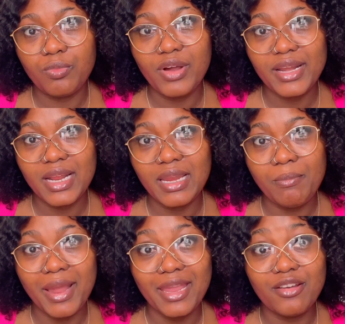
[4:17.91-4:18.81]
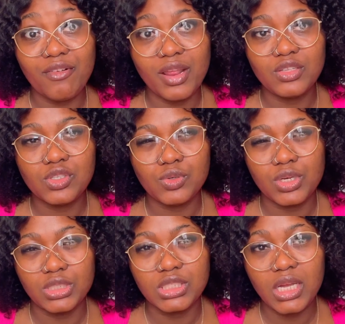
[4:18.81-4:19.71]
finally migrate to
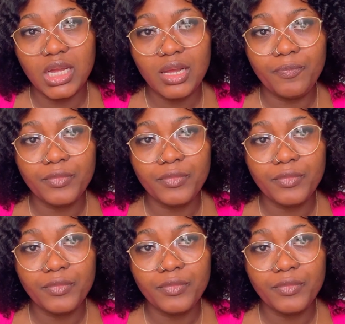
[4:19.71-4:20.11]
Qatar,